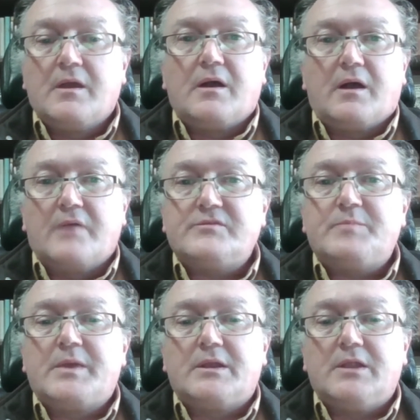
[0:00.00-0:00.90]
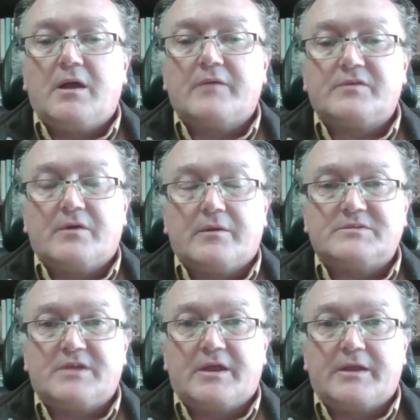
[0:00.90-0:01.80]
I've spent a lifetime
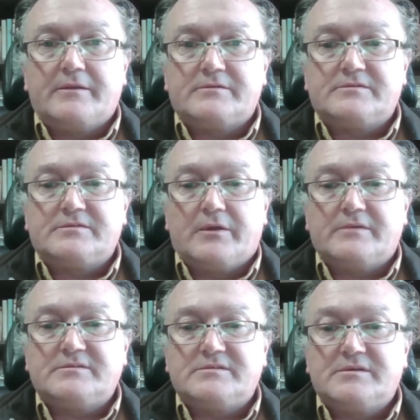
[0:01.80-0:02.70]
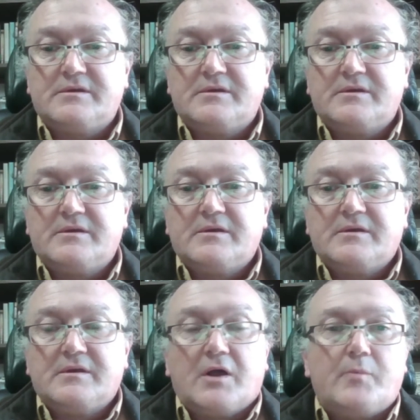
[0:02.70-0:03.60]
studying the sonnets.
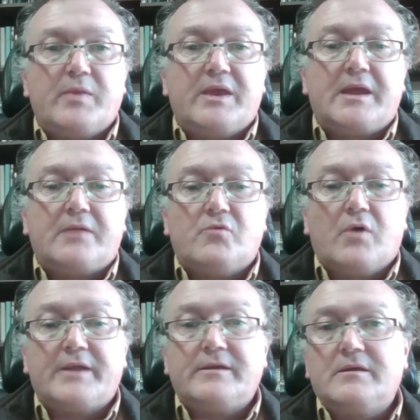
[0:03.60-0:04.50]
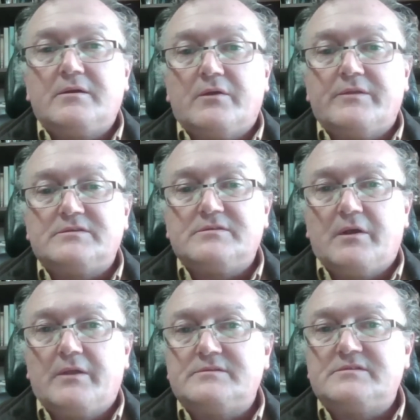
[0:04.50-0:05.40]
I began writing on the
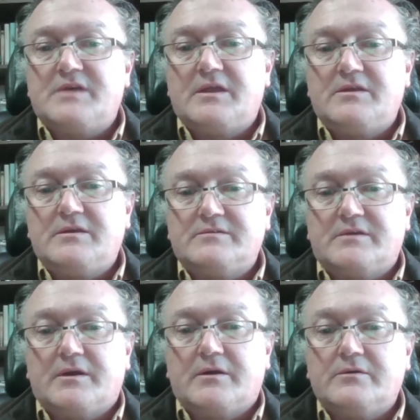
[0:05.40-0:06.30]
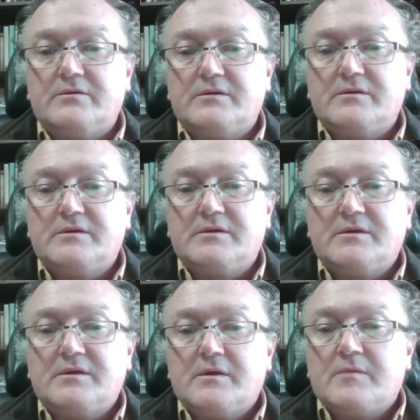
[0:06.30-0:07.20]
sonnets 10 years ago,
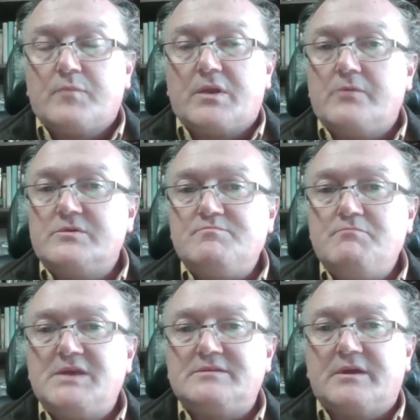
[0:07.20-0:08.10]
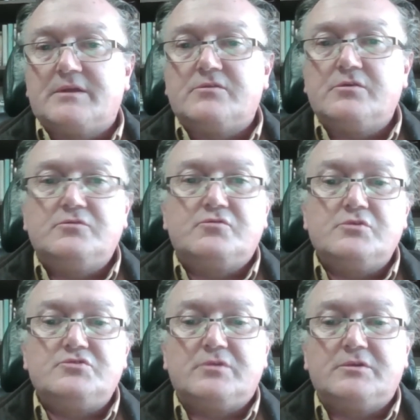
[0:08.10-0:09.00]
but I was missing 2
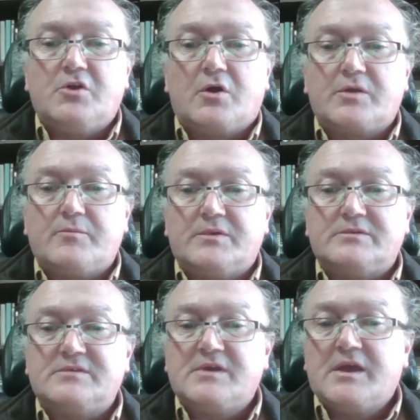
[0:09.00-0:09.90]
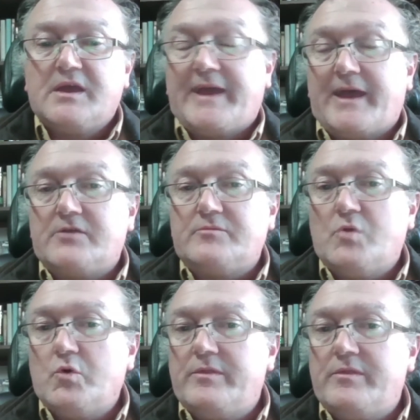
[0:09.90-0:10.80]
crucial documents out of
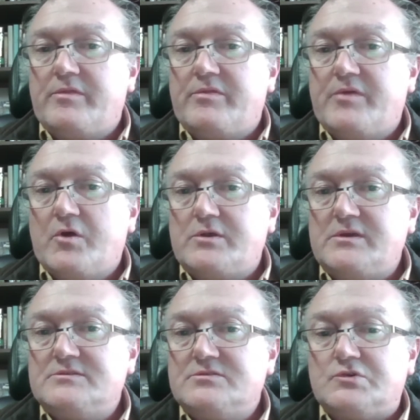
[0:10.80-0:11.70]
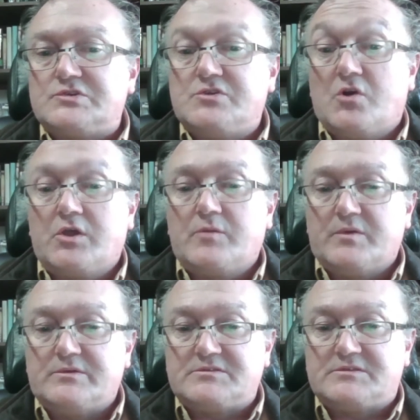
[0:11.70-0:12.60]
more than 30 source documents.